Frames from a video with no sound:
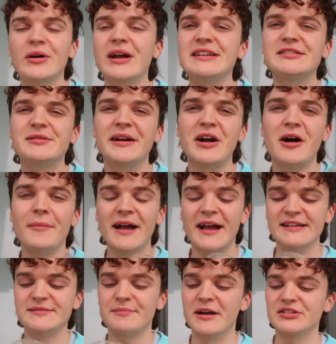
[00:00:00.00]
Okay, so I got my
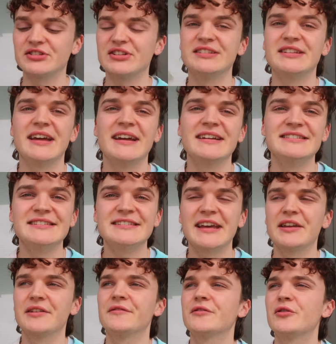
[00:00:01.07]
iced matcha today
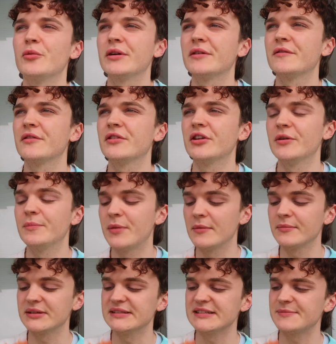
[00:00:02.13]
instead of going for the
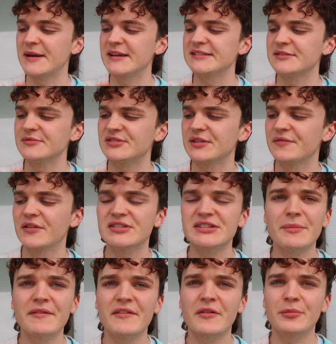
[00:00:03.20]
pumpkin spice, and it was the first
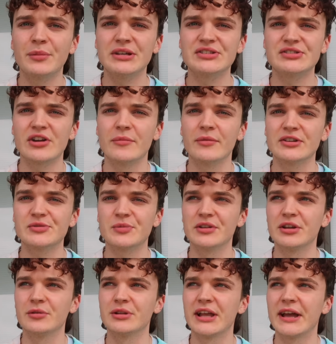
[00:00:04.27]
time I've ever been to Starbucks where
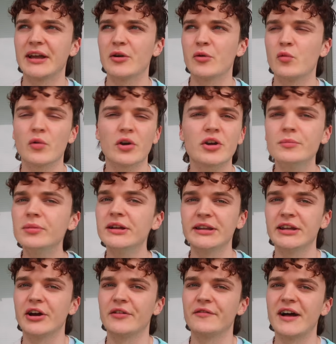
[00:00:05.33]
they were like, we're
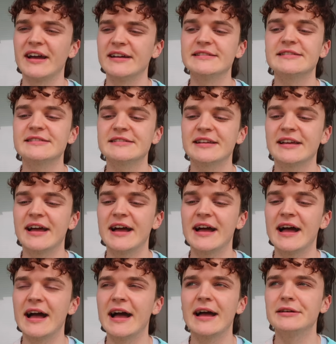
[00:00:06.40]
completely out of ice.
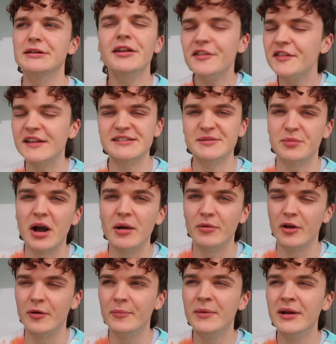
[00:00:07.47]
Not that that's a
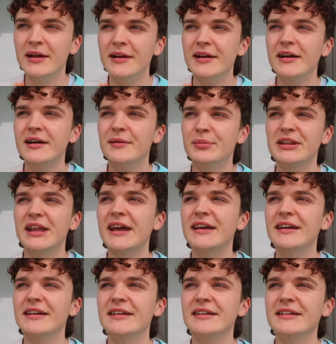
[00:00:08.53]
problem, but
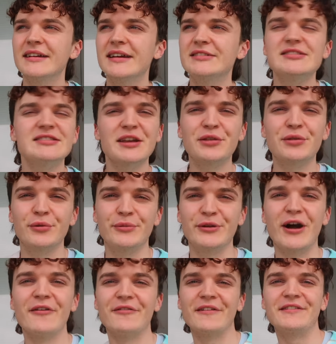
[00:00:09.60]
like, it just like threw me
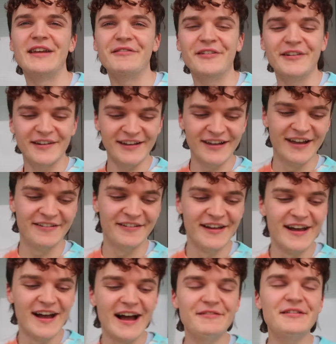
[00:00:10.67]
off. I've never
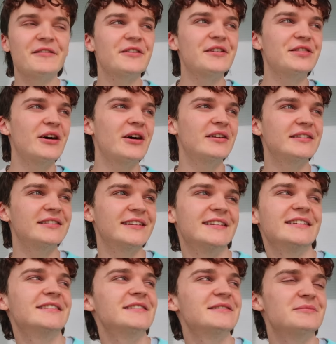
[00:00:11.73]
thought
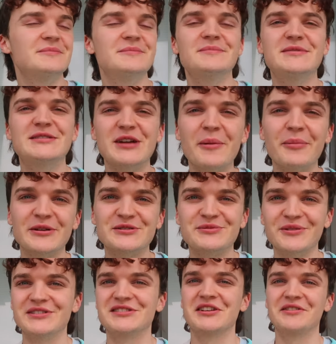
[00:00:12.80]
that Starbucks
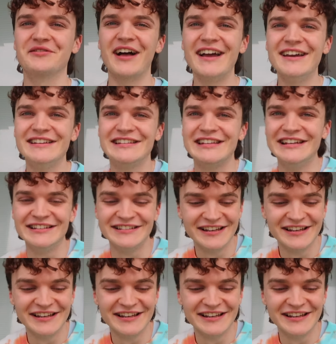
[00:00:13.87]
runs out of ice.